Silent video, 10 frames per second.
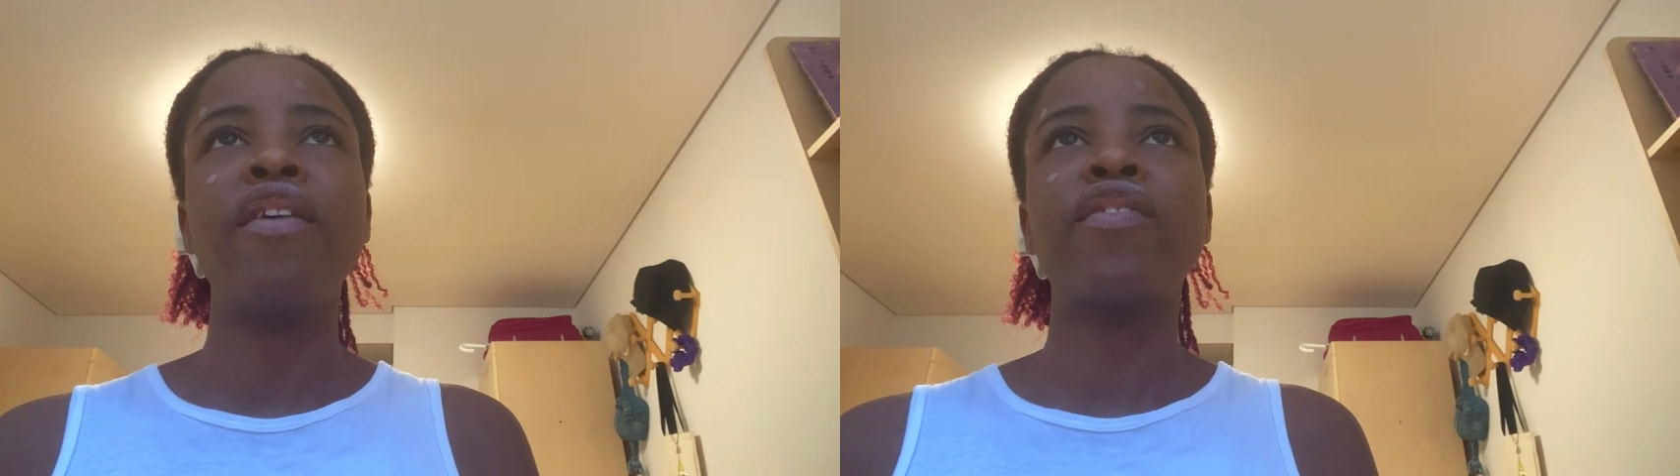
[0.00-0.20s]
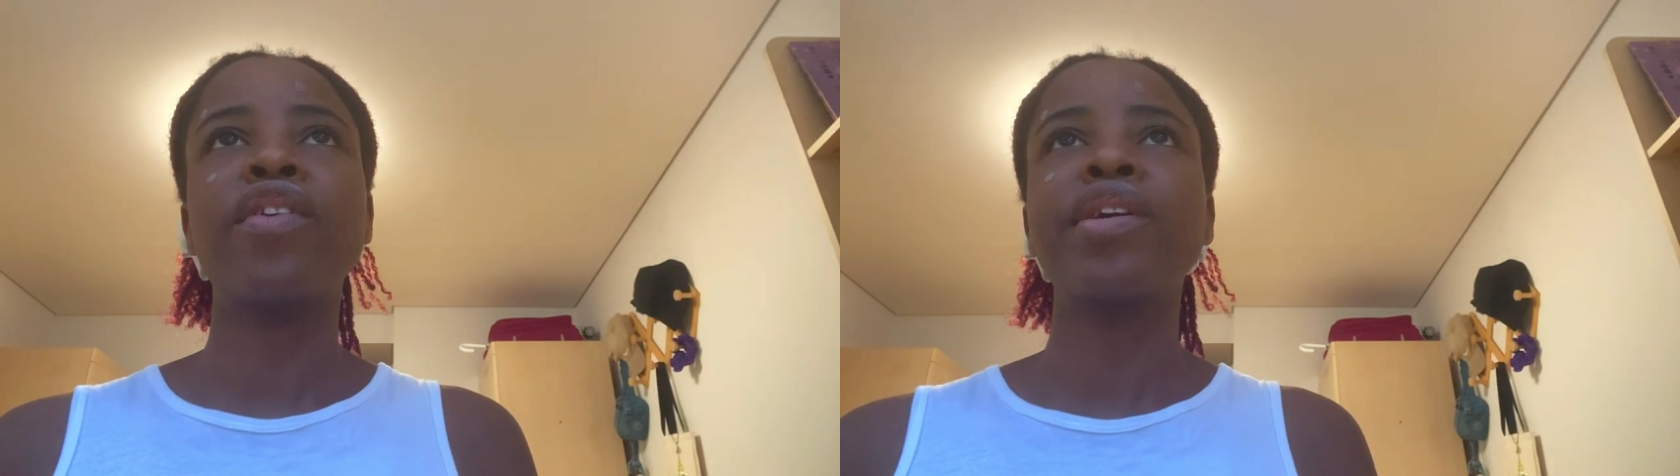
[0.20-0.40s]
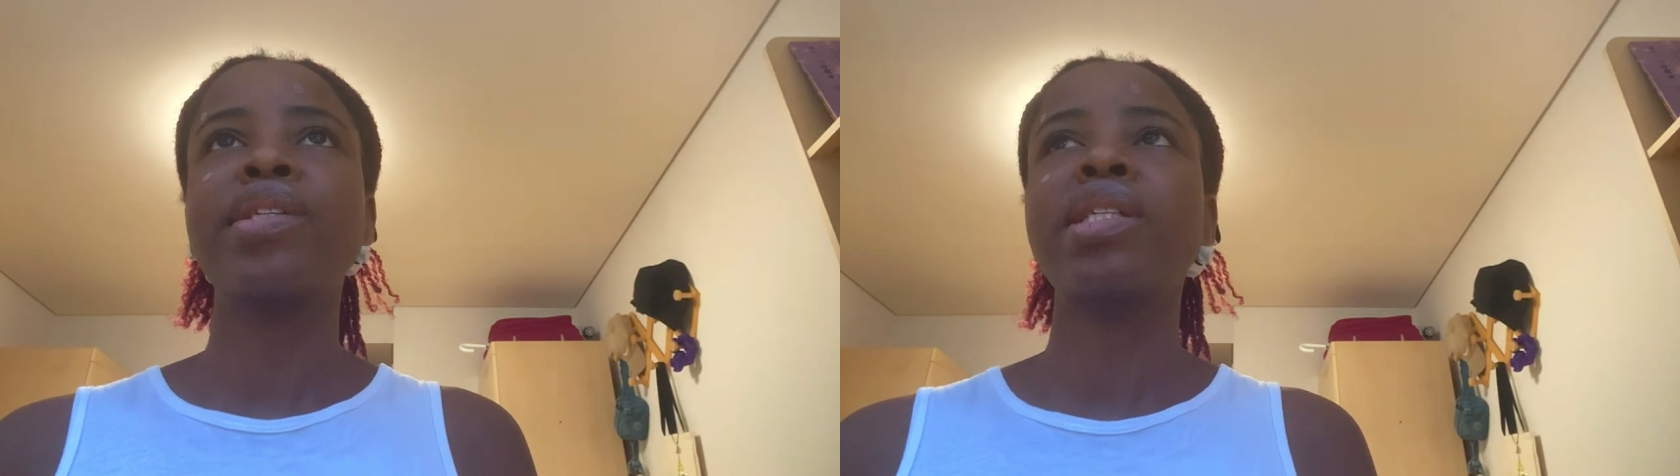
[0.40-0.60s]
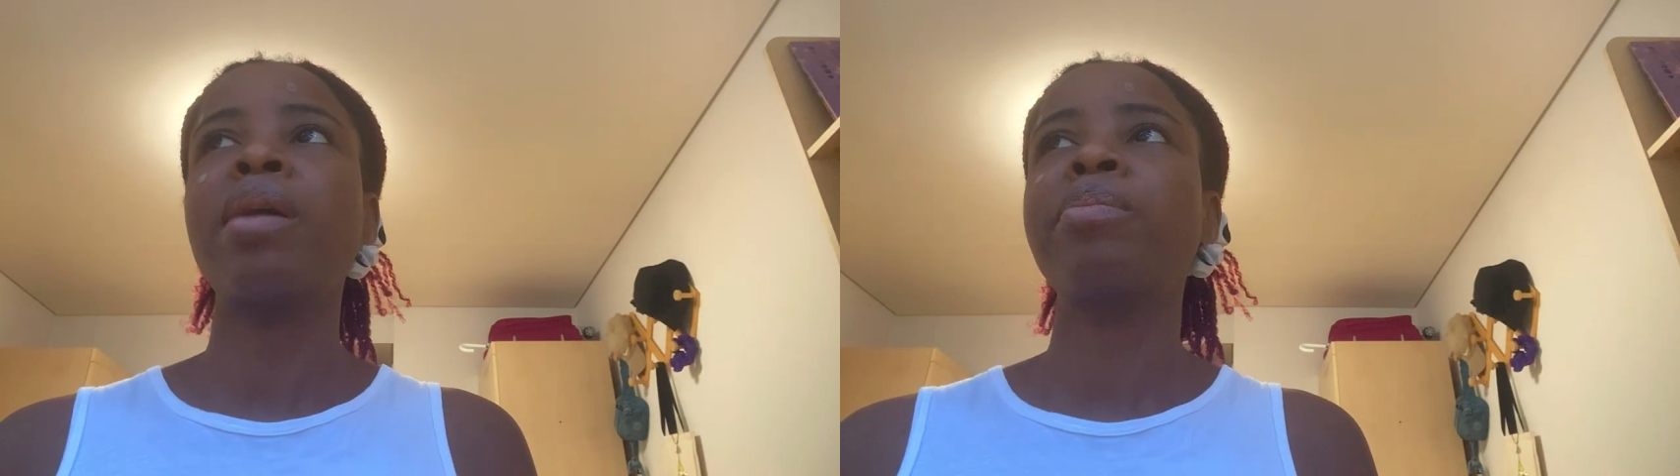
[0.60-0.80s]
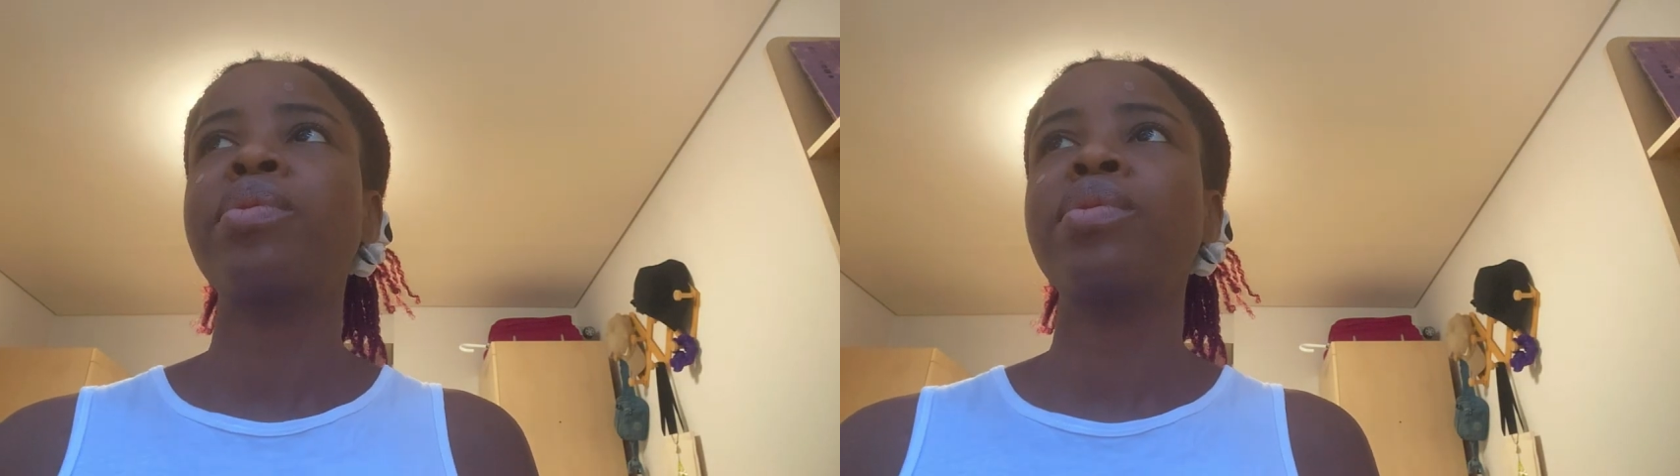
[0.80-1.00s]
For
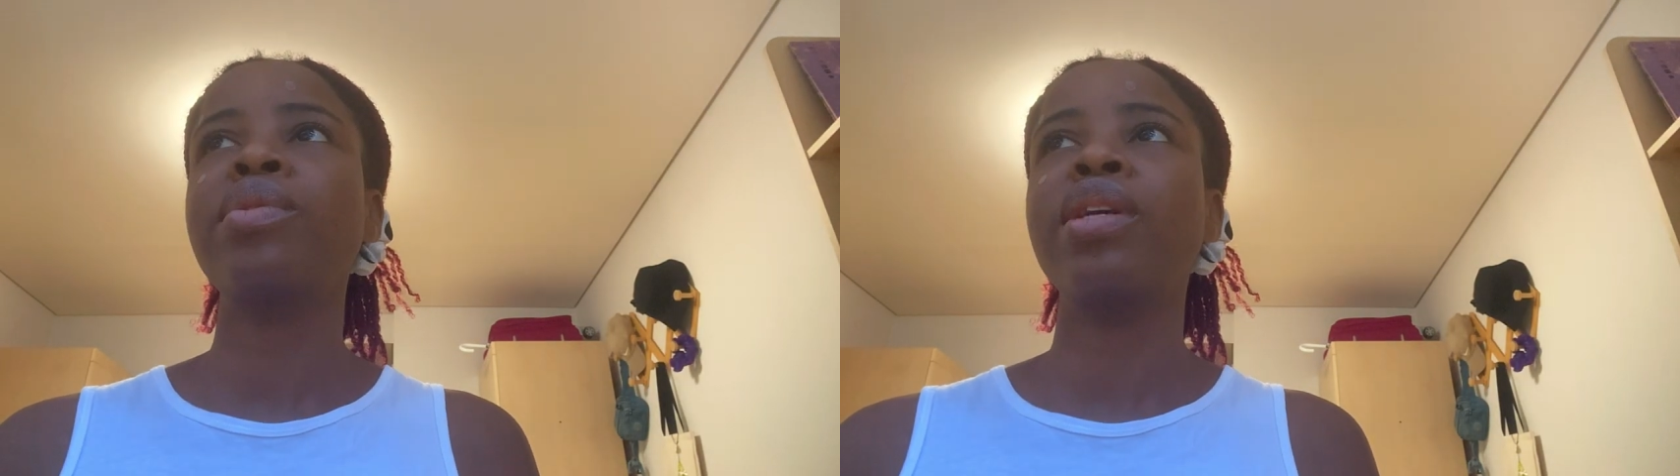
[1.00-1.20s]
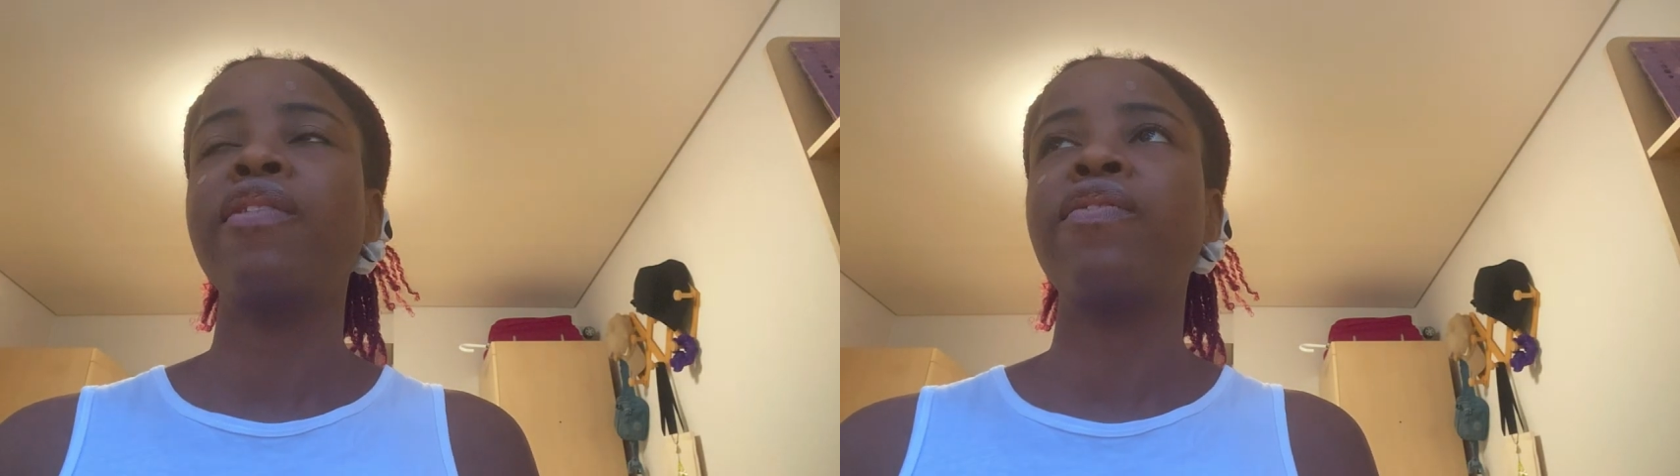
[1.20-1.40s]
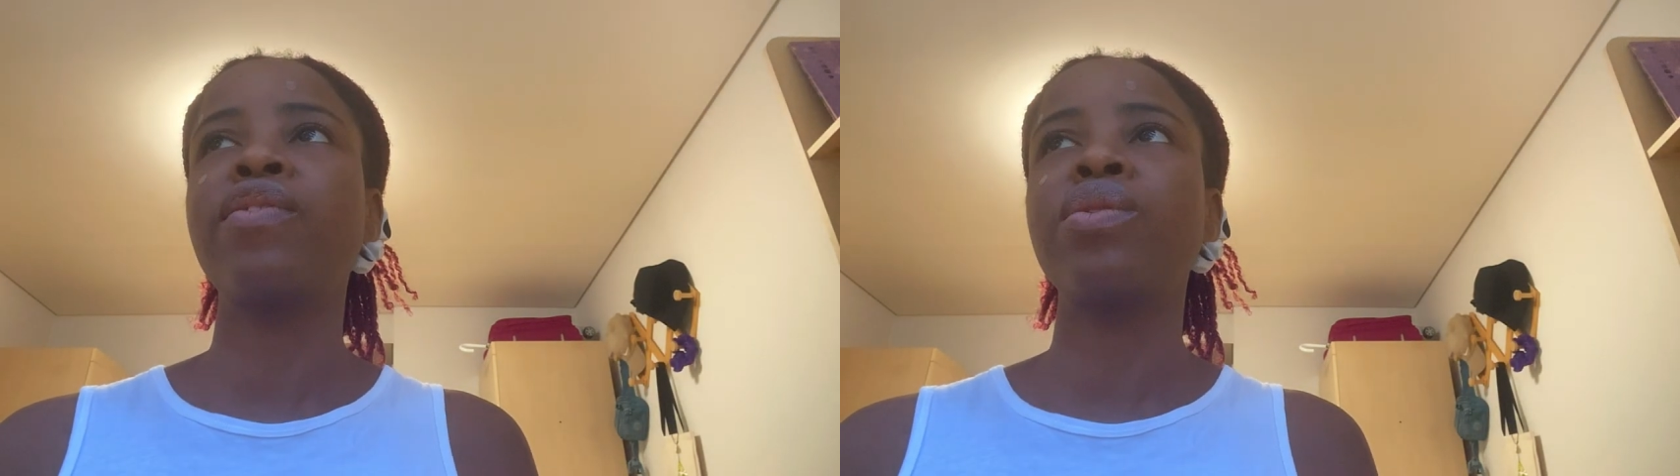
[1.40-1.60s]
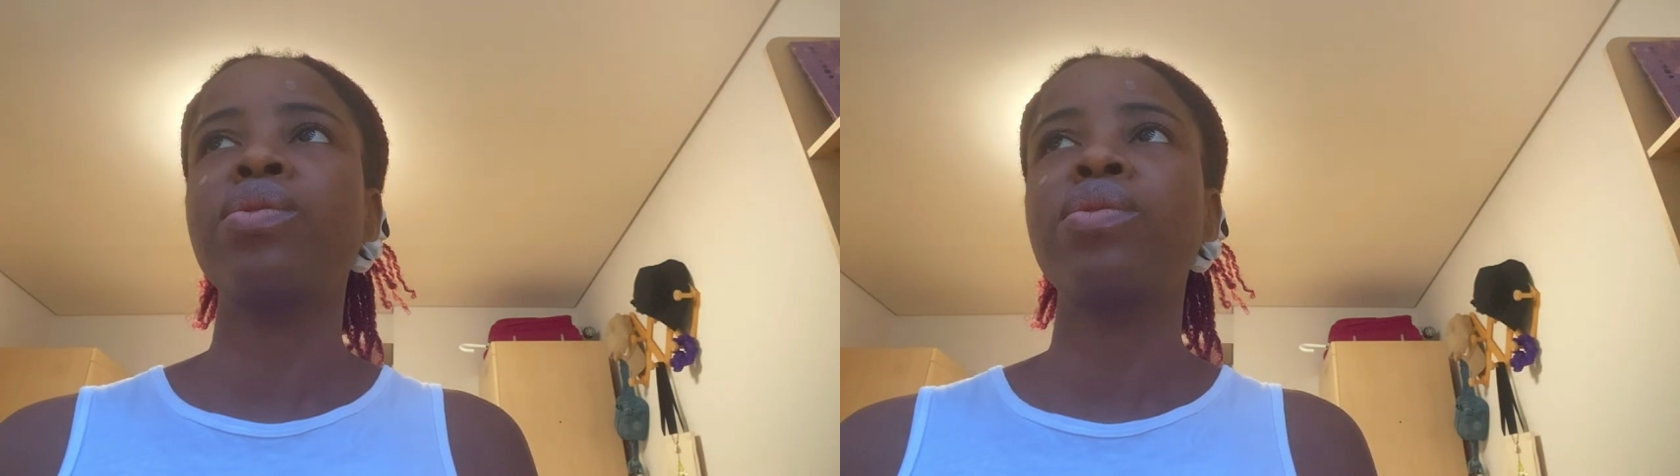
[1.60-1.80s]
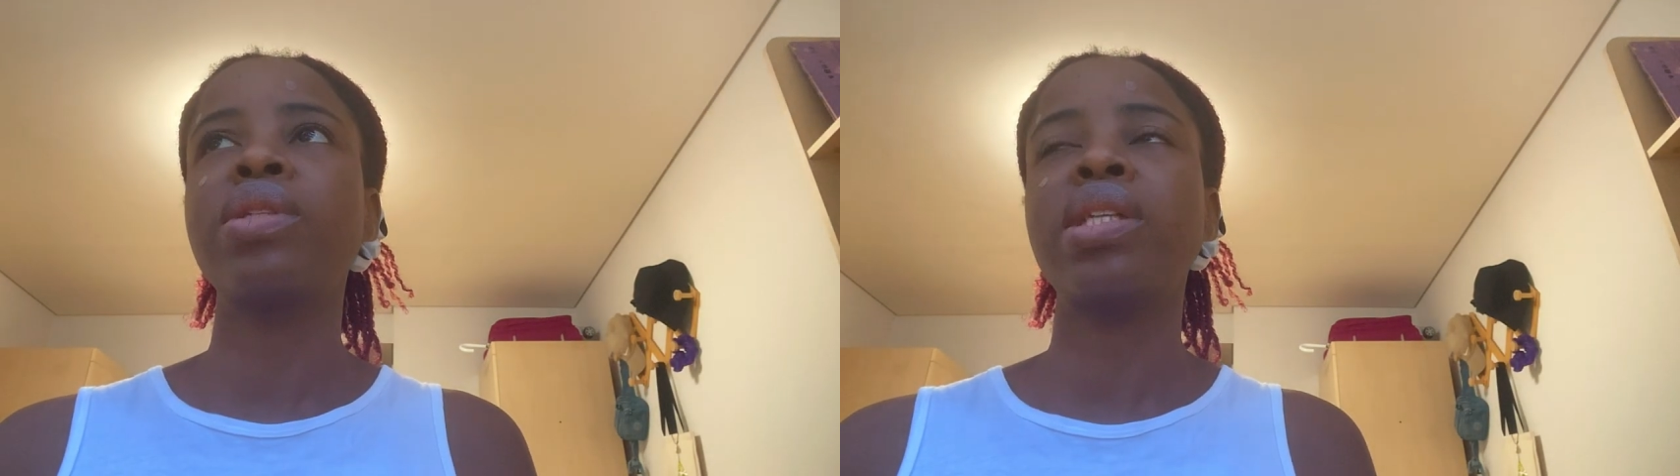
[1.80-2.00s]
example, if
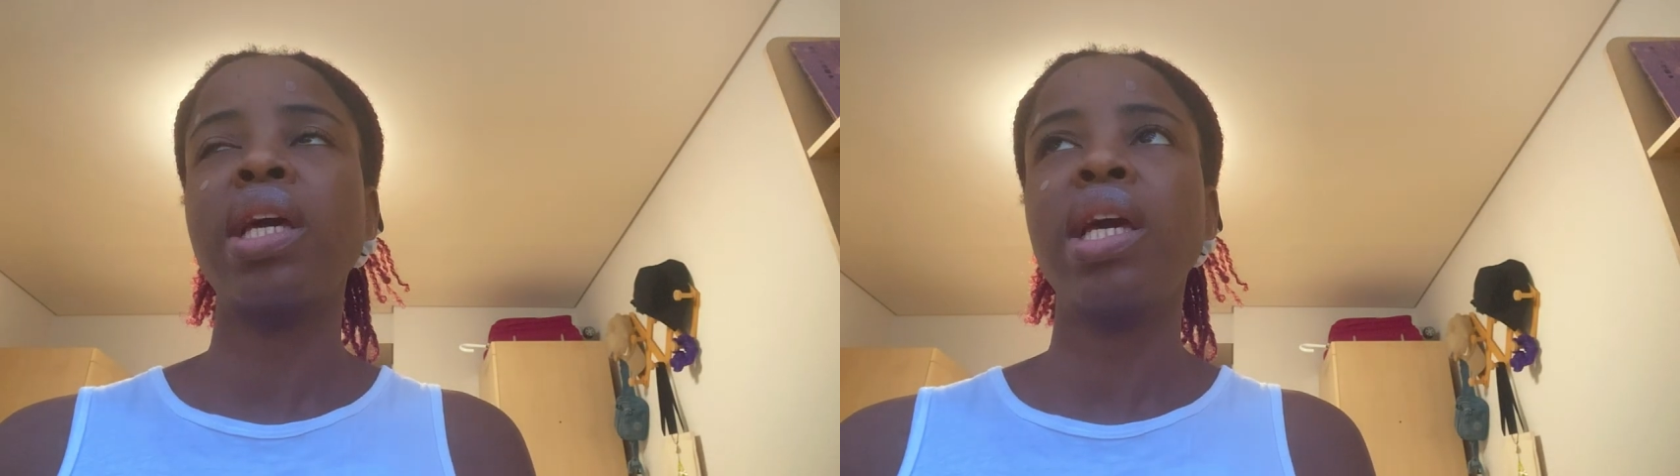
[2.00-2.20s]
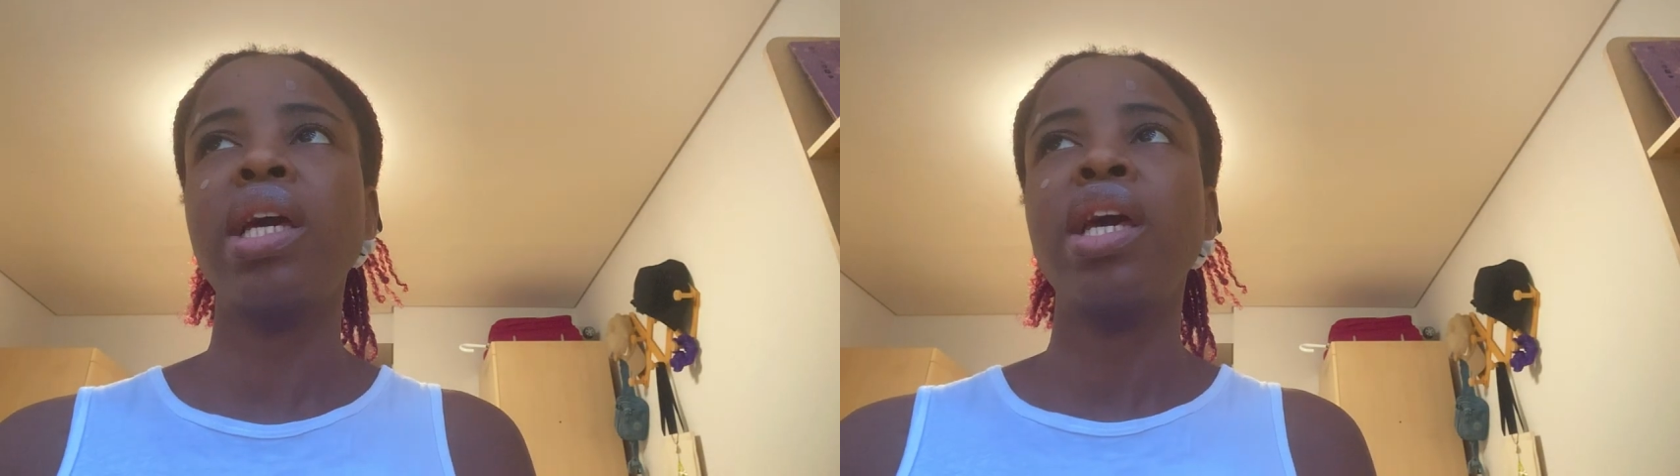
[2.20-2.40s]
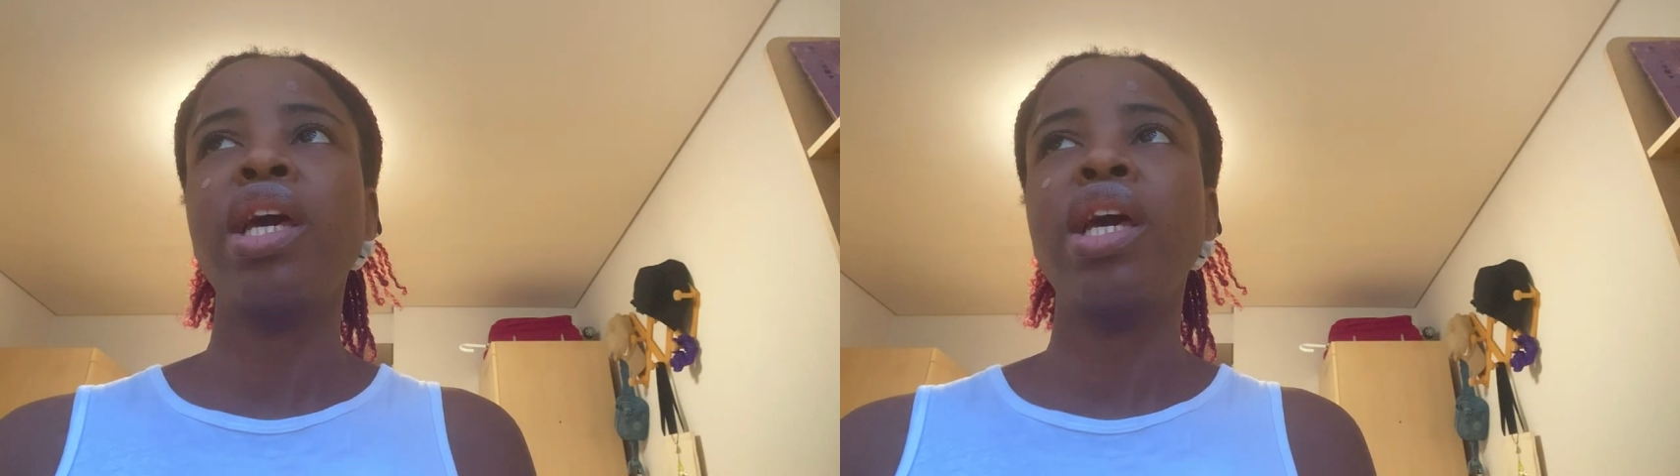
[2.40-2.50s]
you say